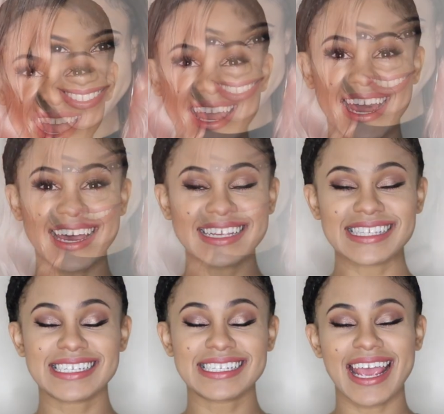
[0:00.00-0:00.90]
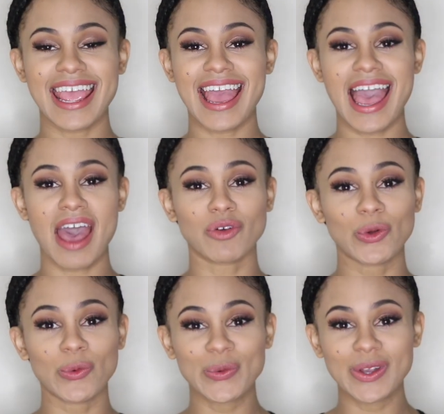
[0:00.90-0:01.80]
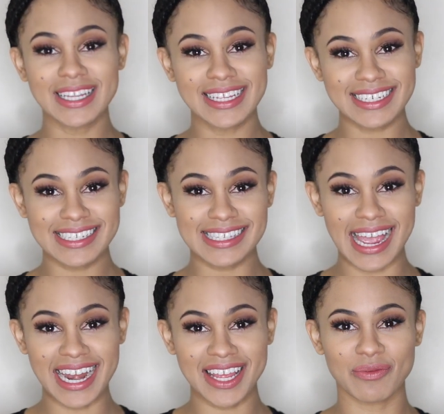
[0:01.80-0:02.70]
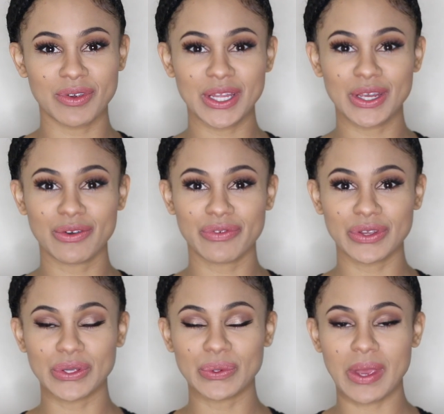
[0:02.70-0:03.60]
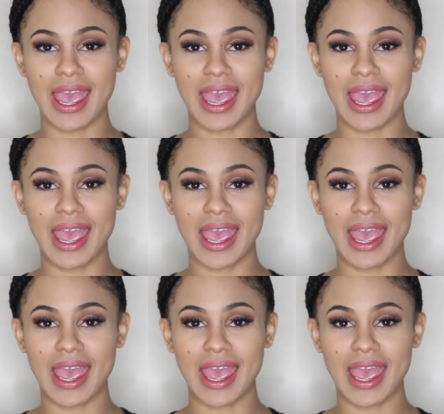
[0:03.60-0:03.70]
Hey guys, today I have a really exciting video for you,